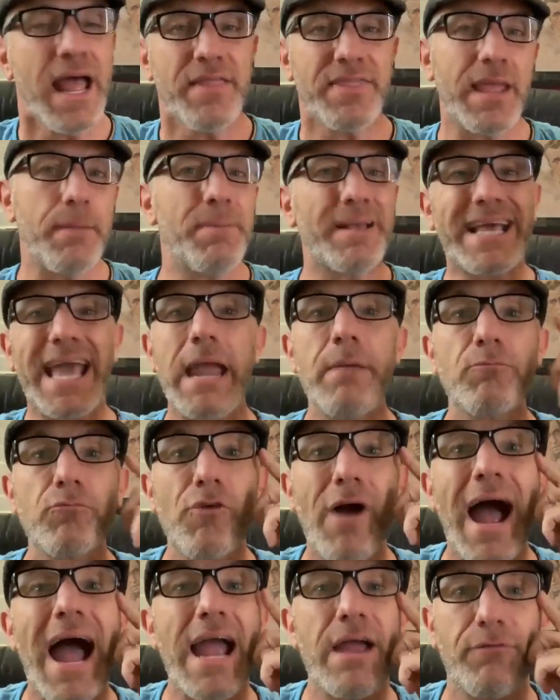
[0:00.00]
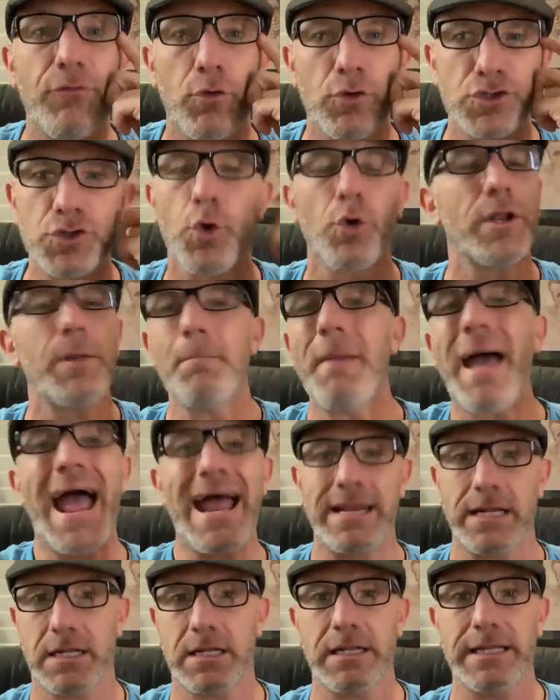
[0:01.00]
They became rivals
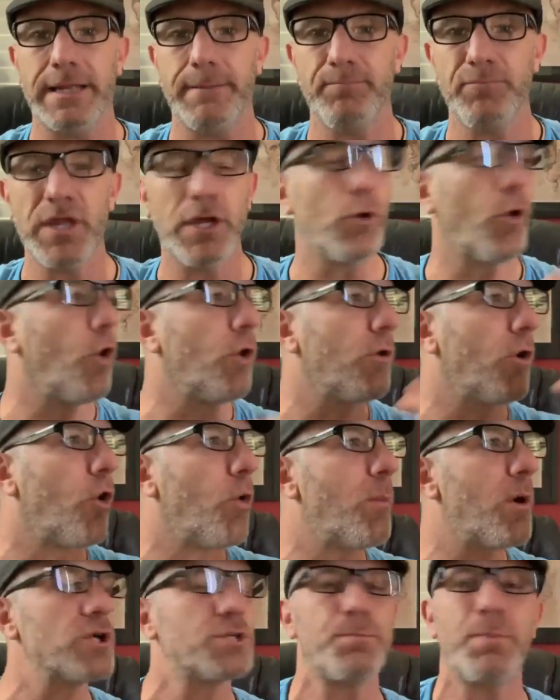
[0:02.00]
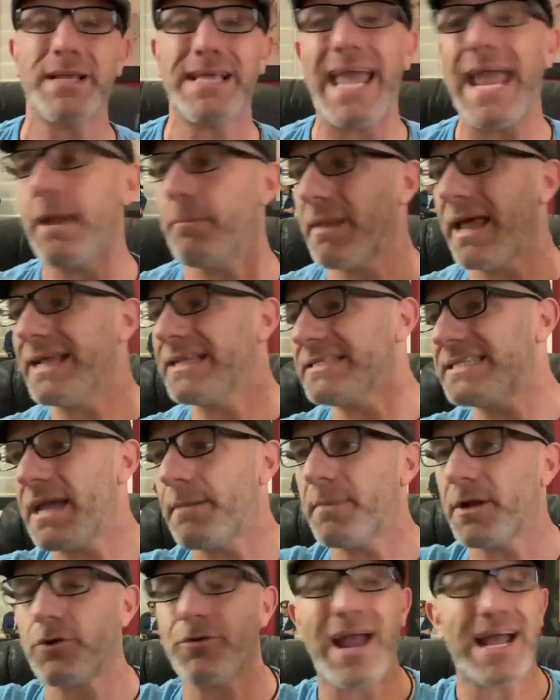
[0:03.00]
automatically. It almost became like
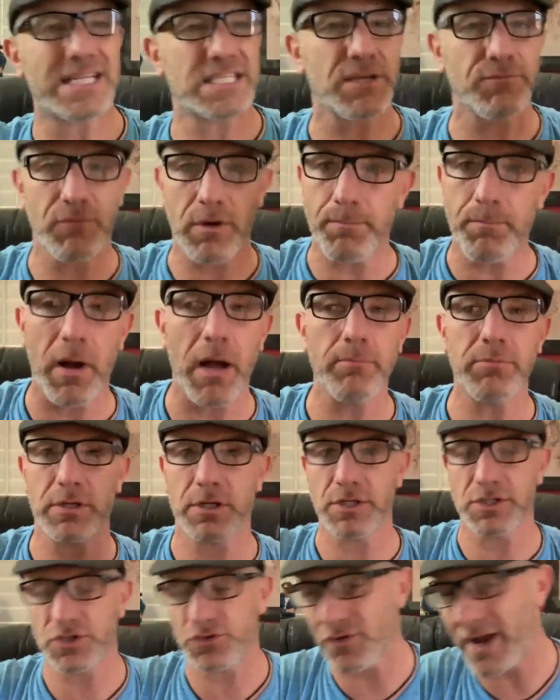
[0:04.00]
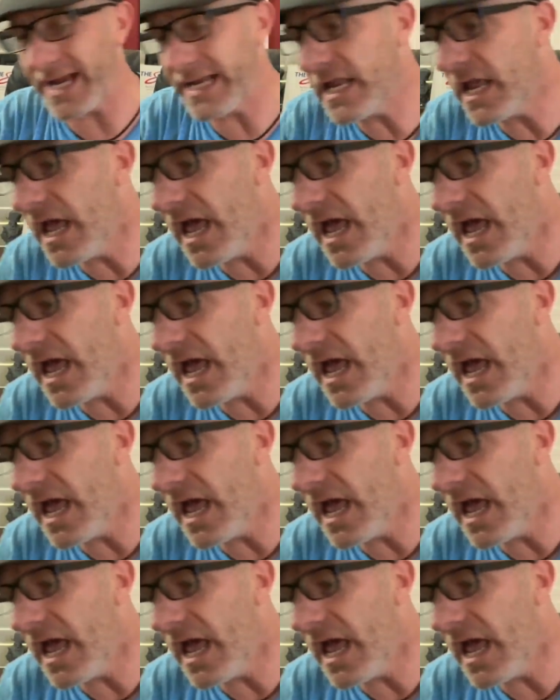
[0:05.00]
Democrats and Republicans, right?